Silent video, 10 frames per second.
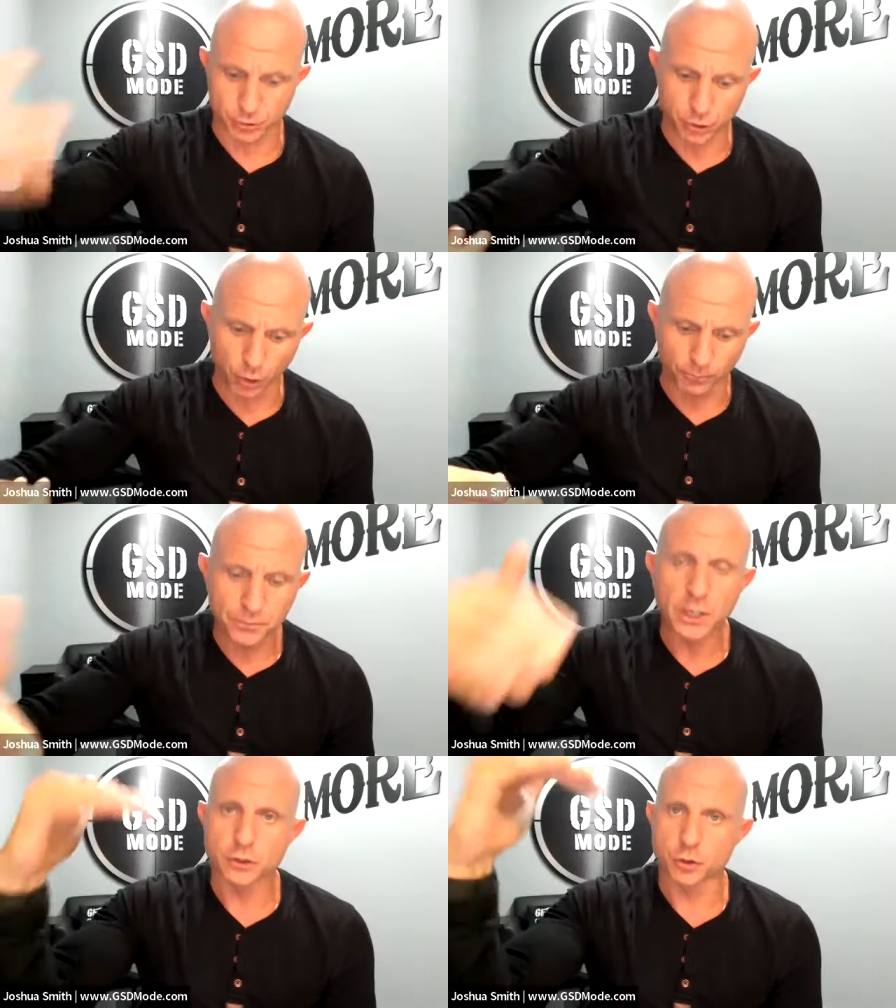result.
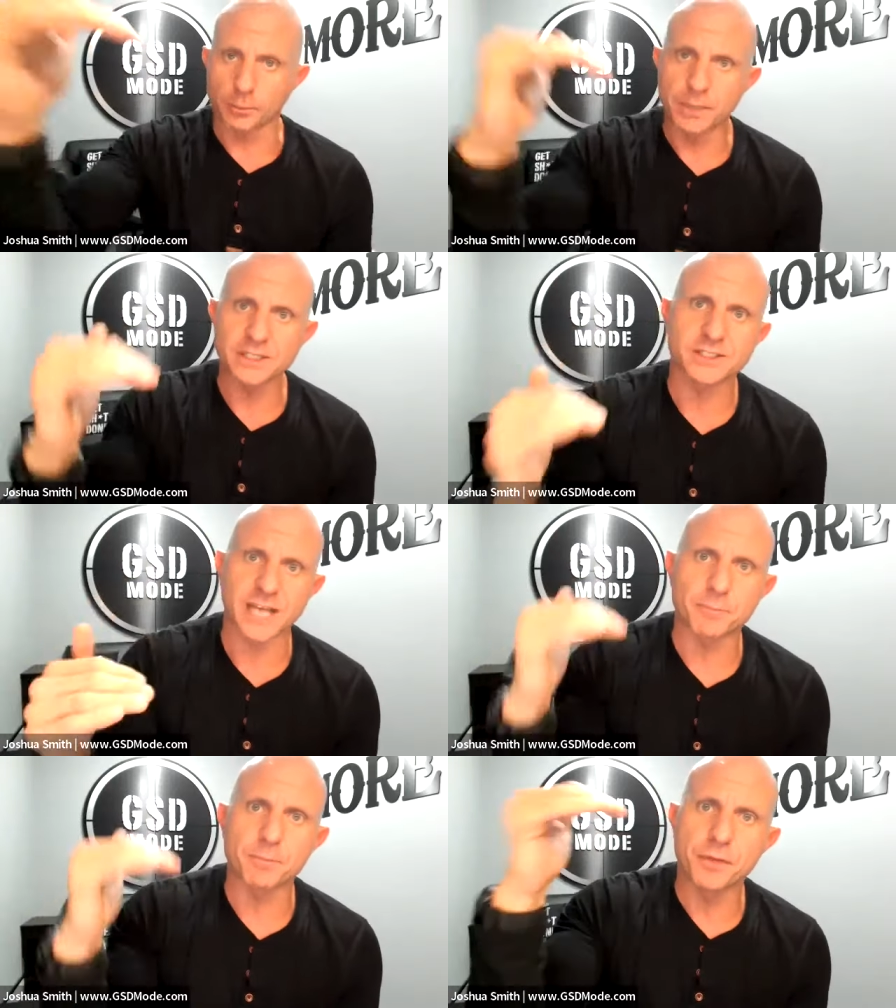So I'm gonna
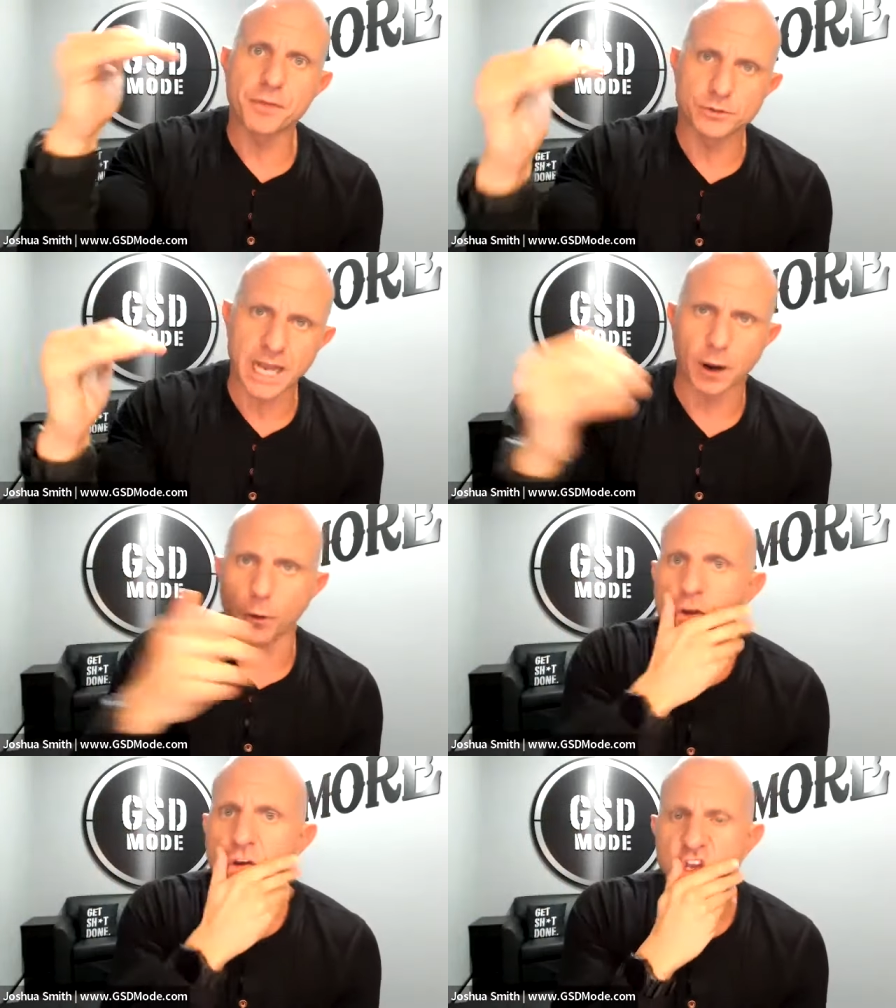segment those
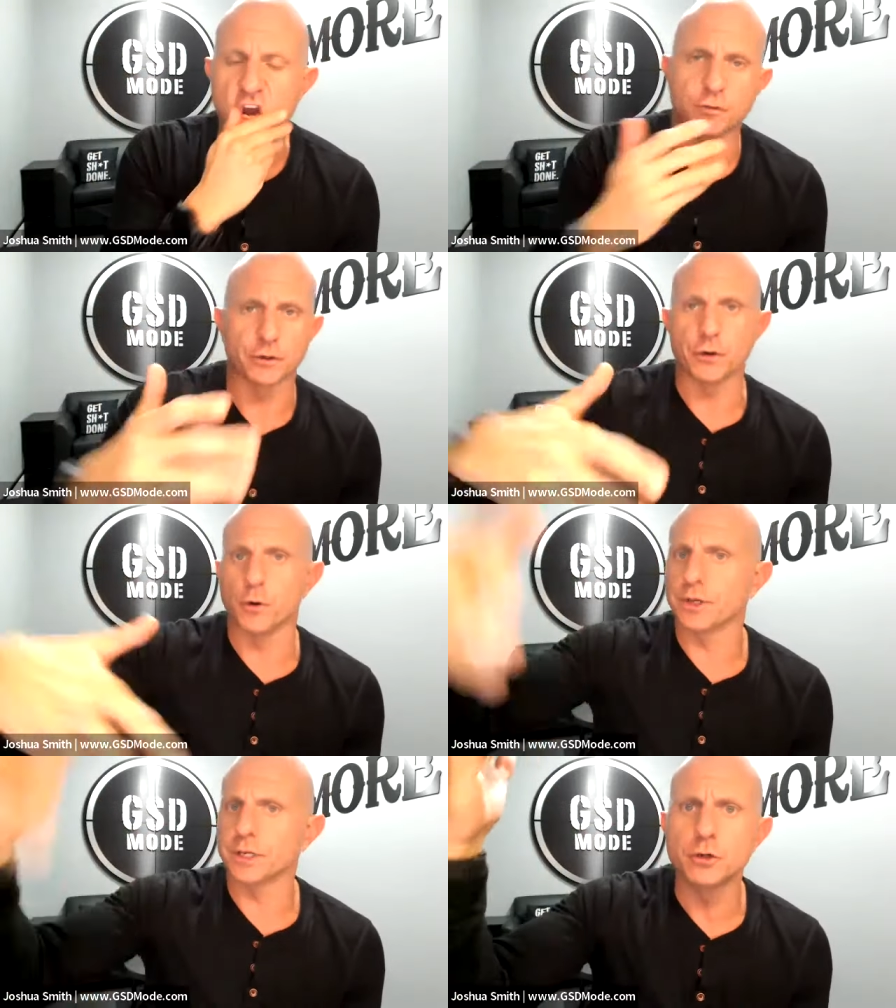out. You know, if you're
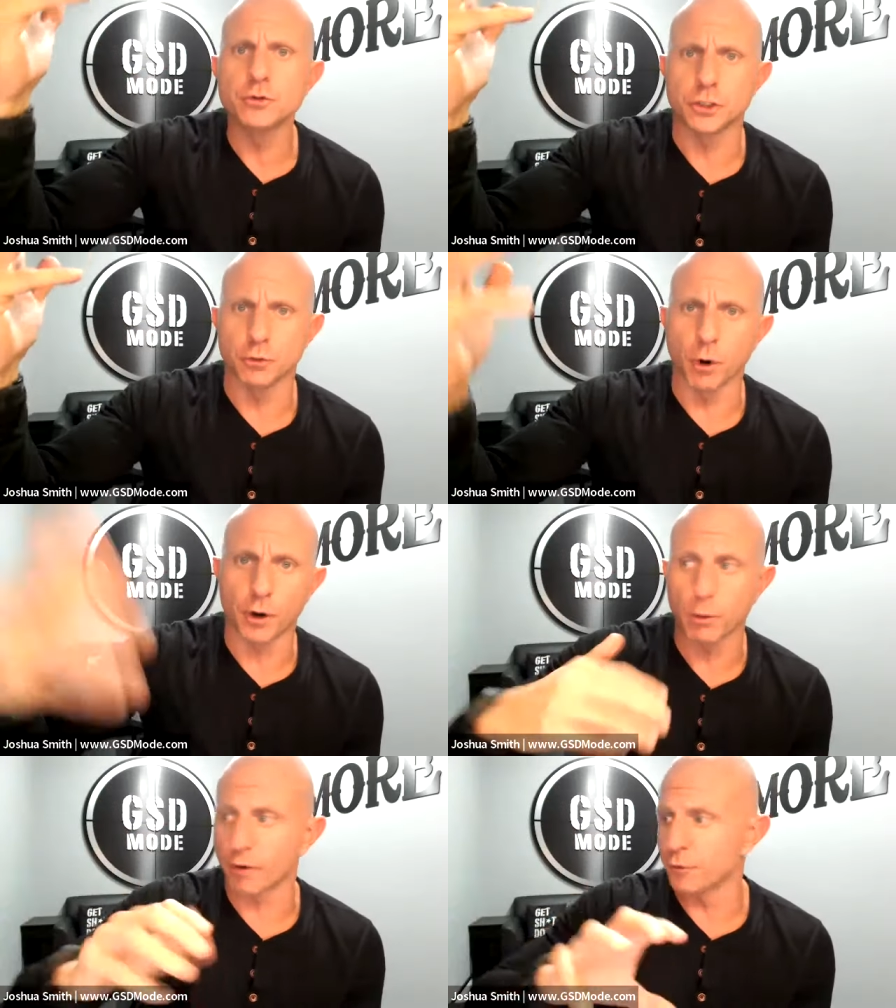doing YouTube,
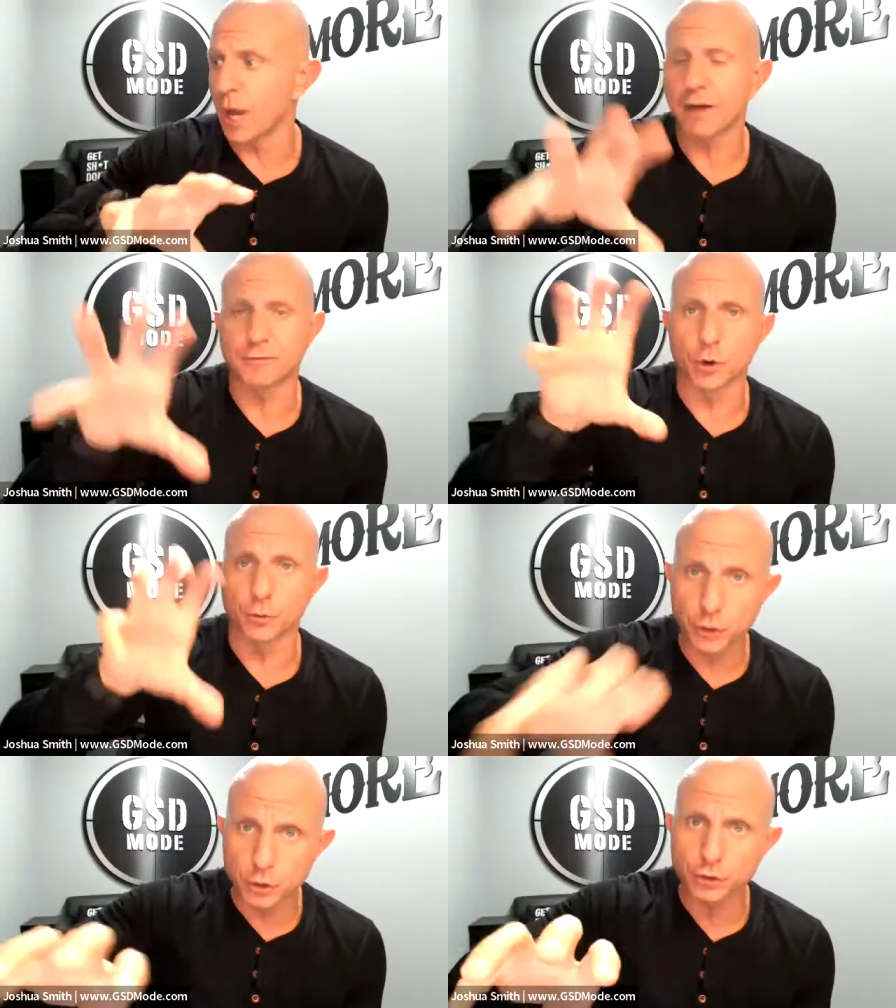okay, well if you have your
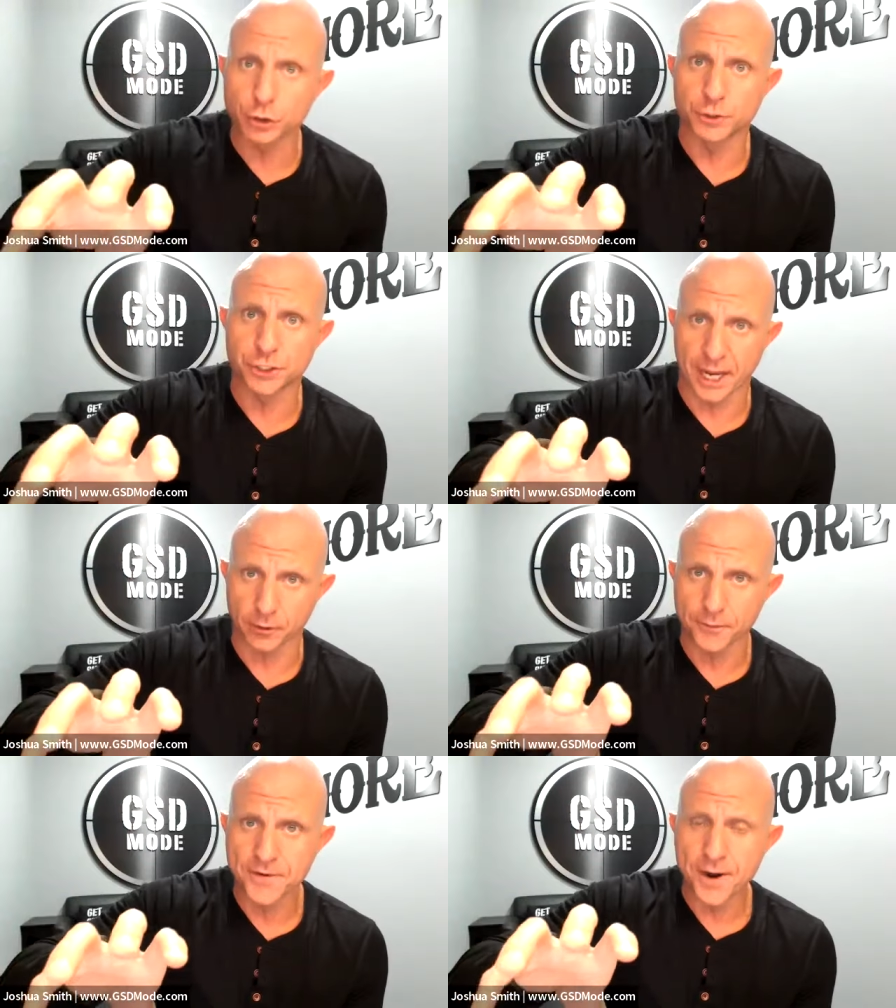own YouTube
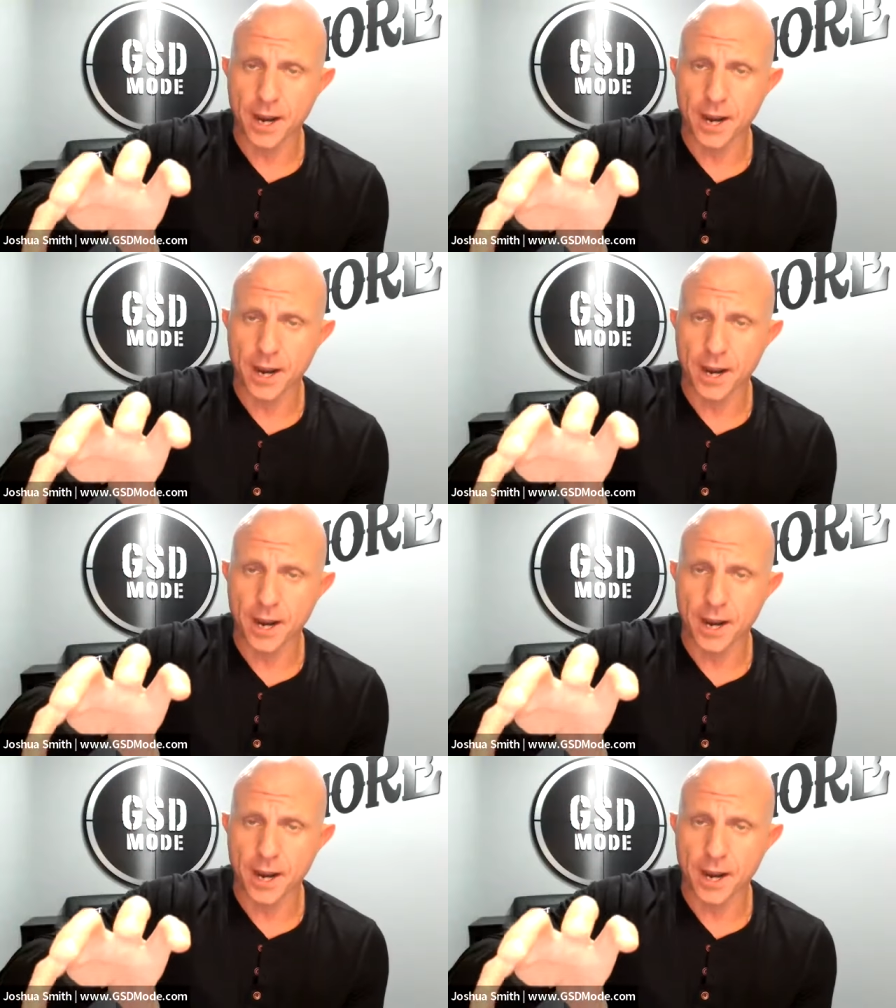channel,